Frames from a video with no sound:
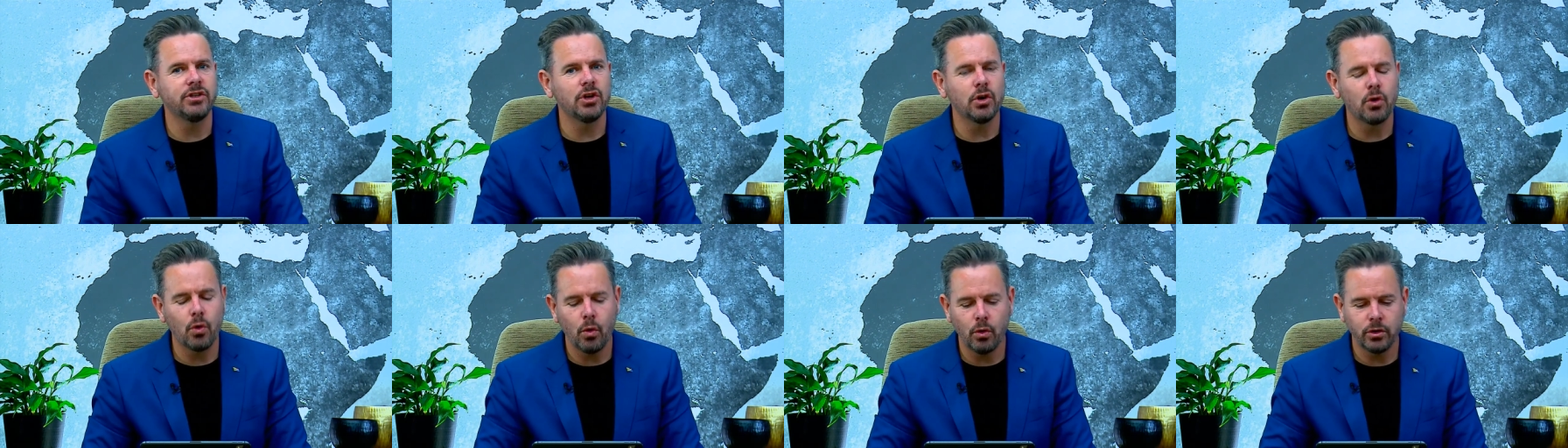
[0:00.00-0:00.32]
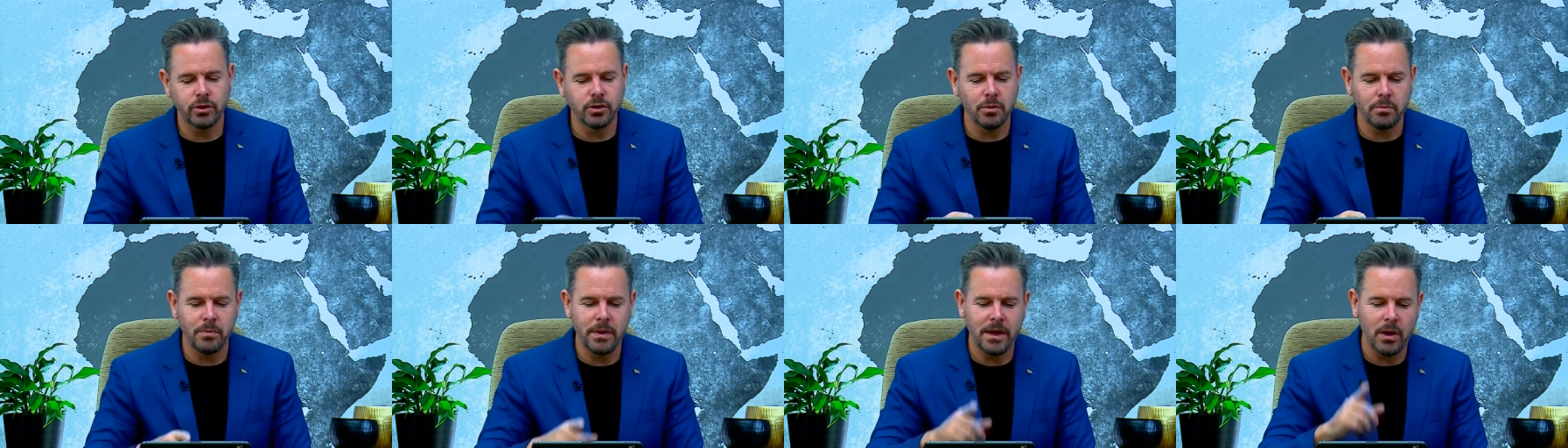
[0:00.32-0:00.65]
You're
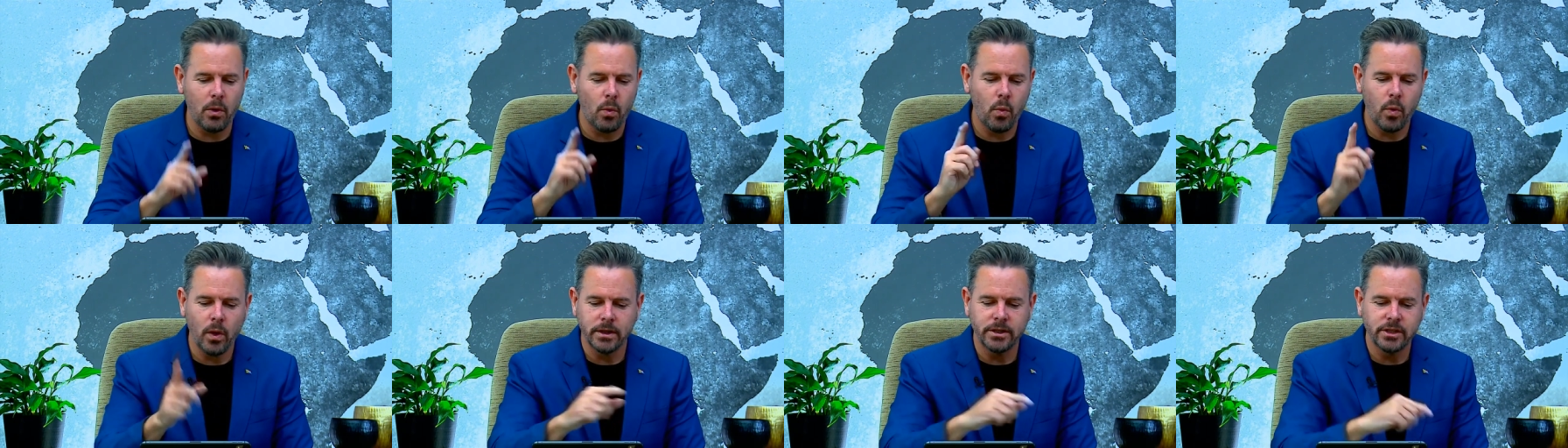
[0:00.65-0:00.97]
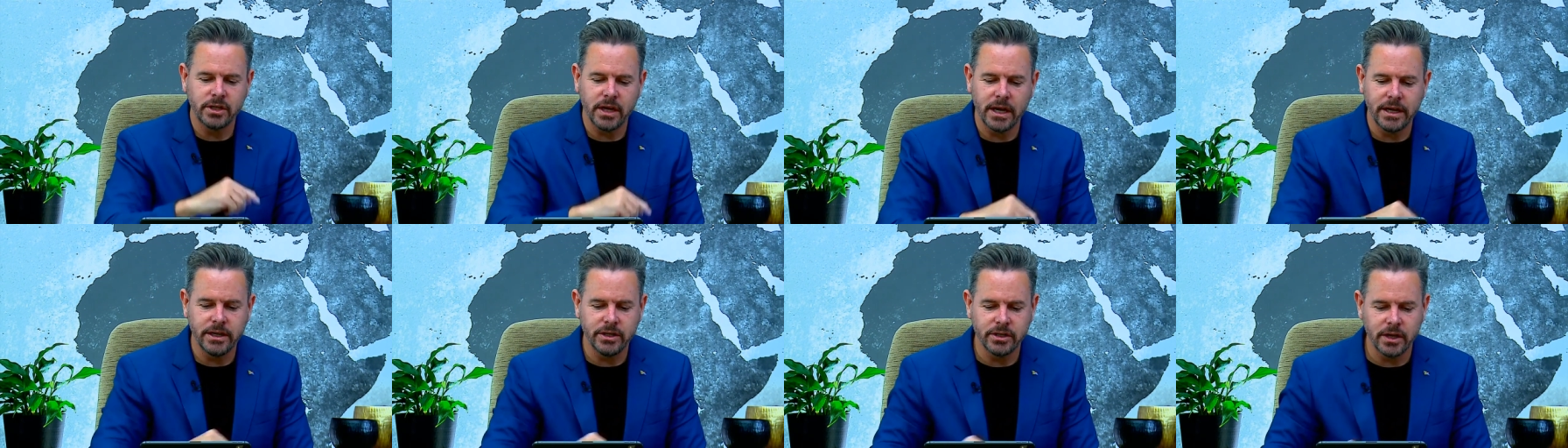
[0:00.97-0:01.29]
called to be a world
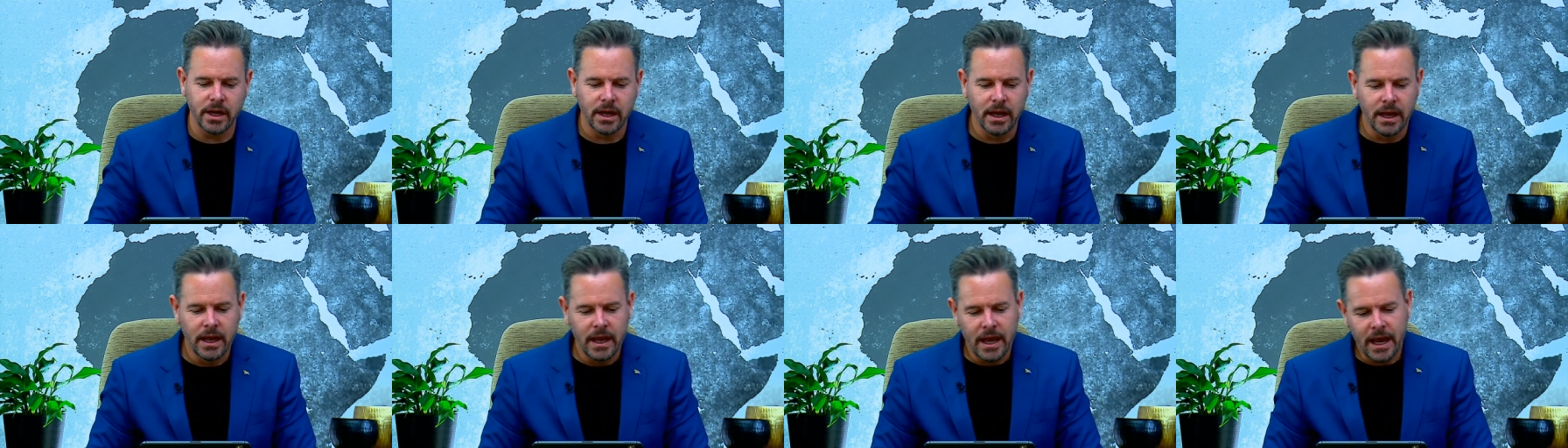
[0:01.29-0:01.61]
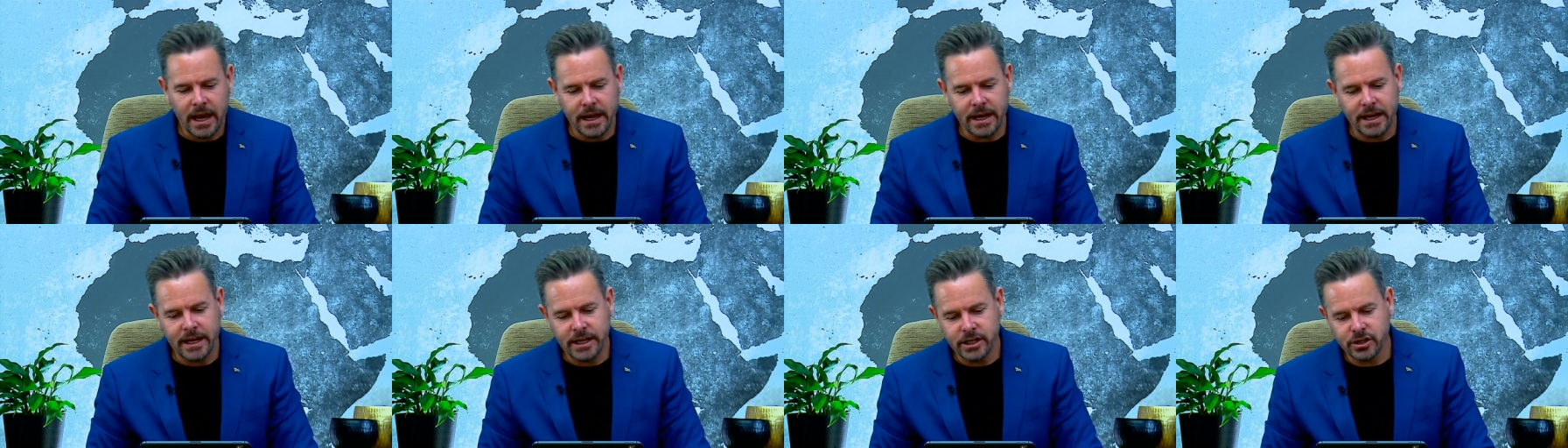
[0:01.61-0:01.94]
changer
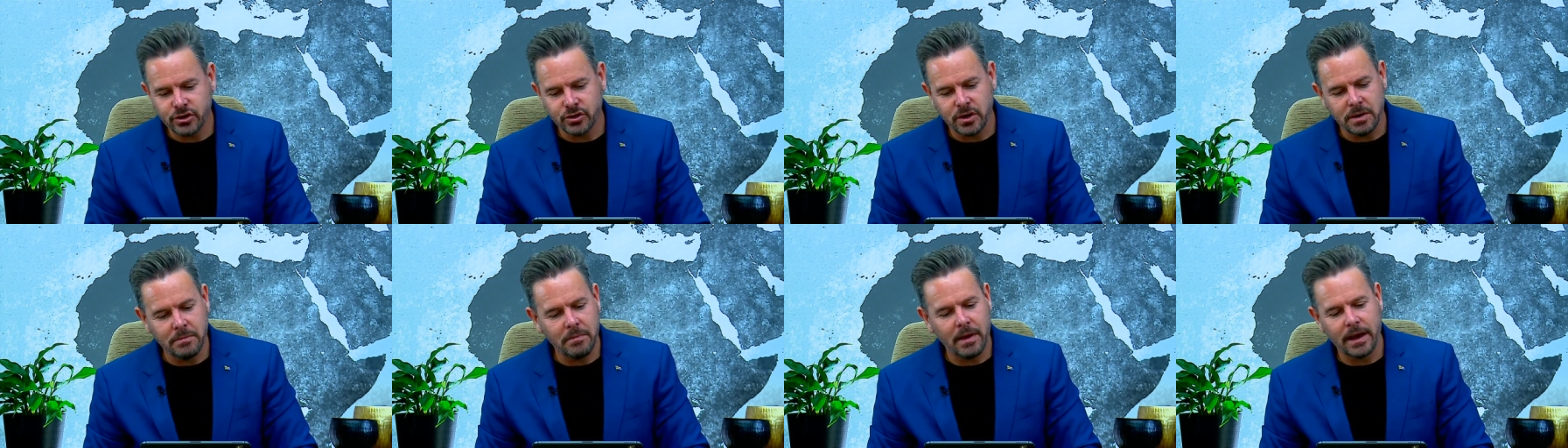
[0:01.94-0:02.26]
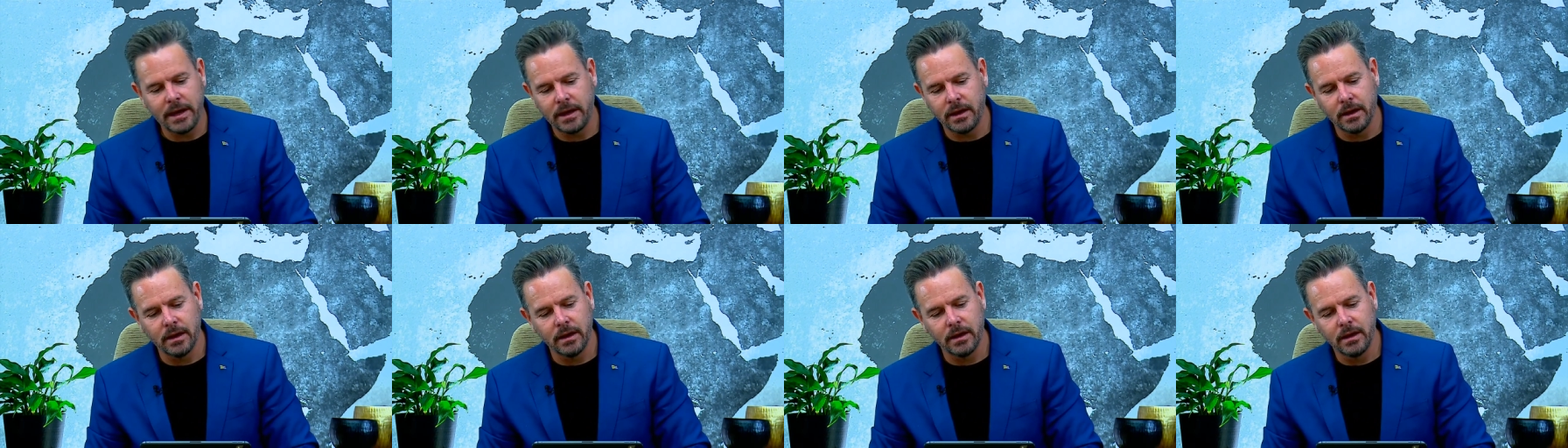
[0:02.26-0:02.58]
and a history
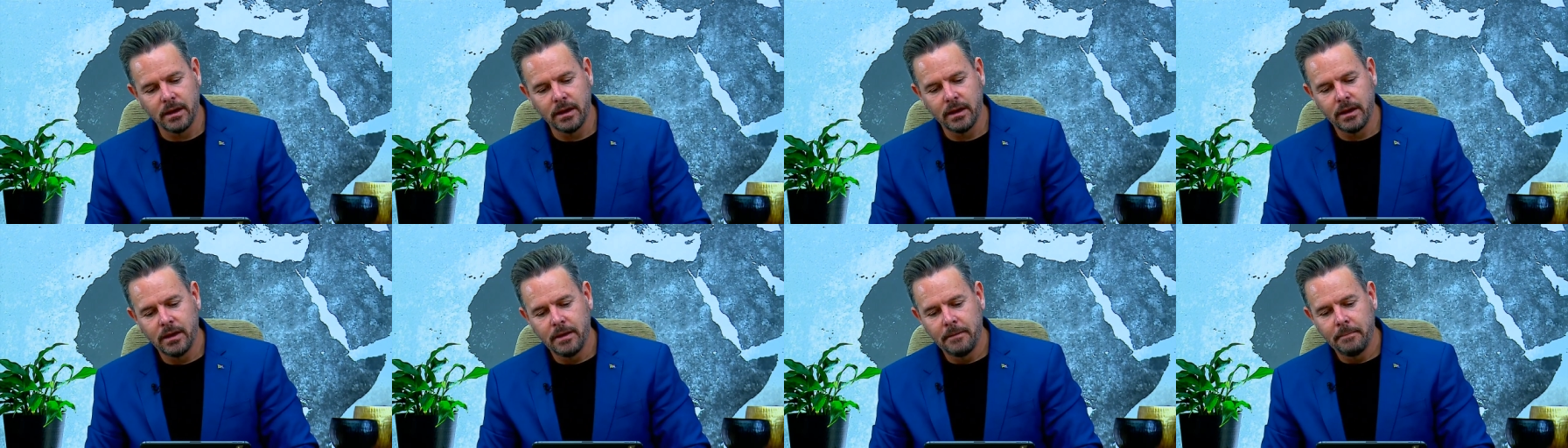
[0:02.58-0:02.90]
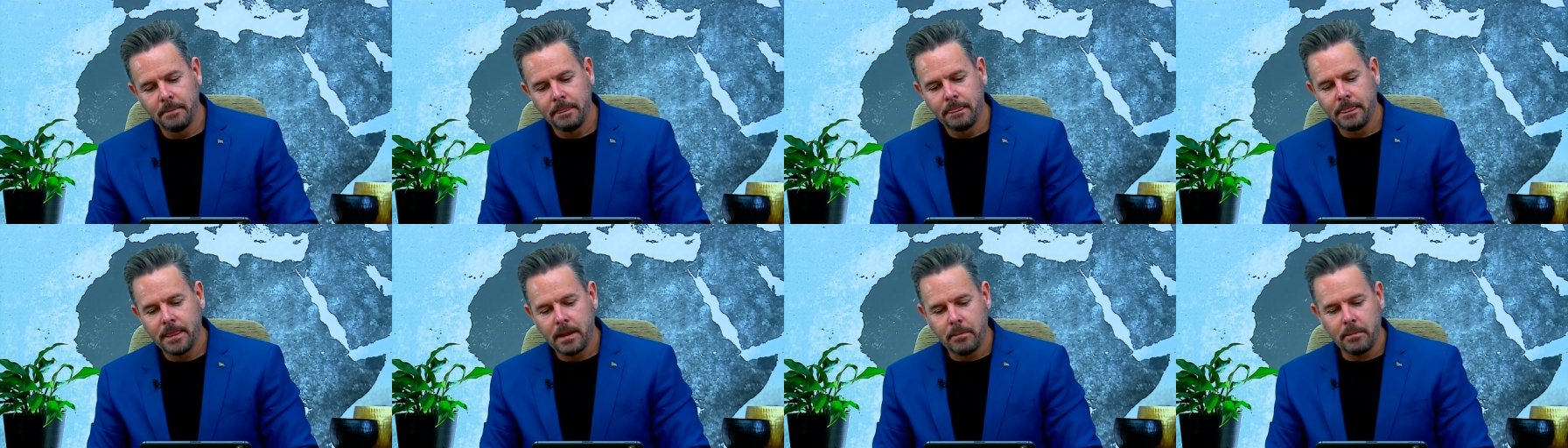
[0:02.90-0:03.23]
maker.
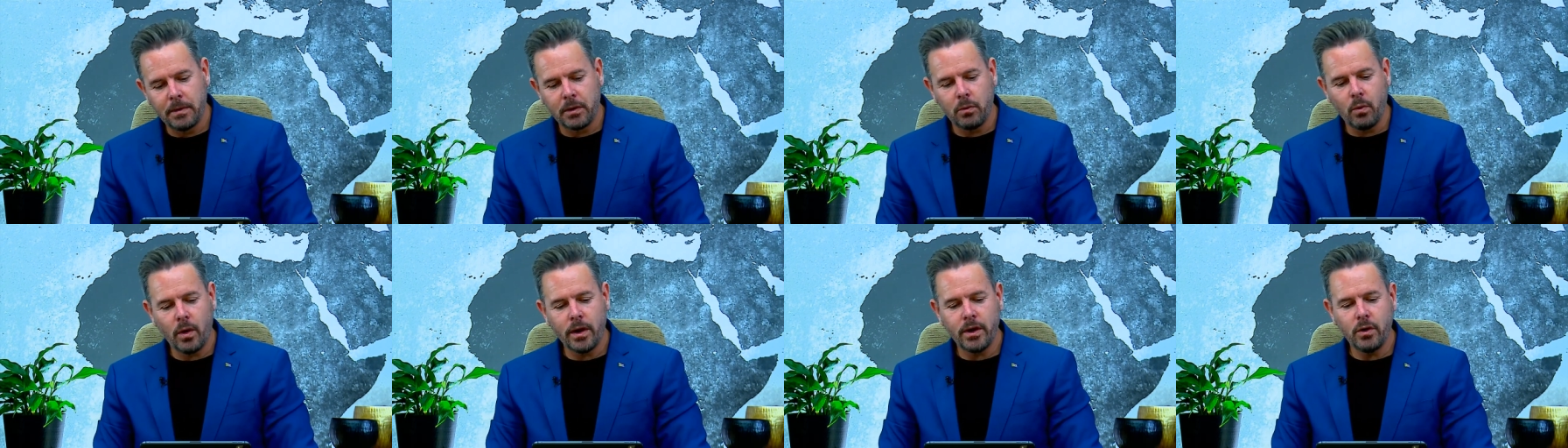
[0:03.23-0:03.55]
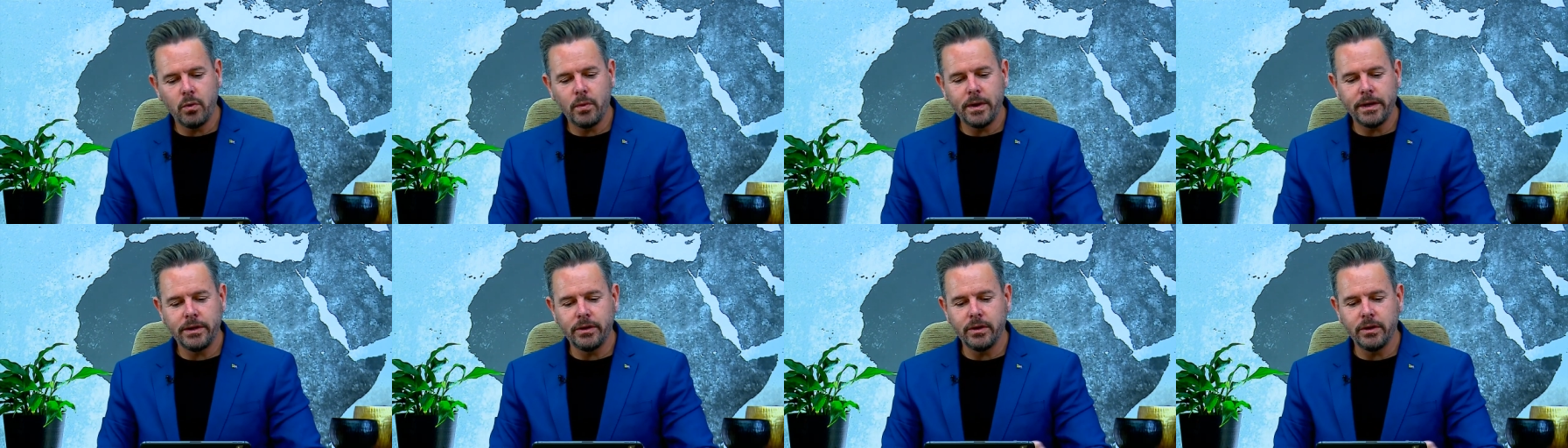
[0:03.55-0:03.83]
But what do we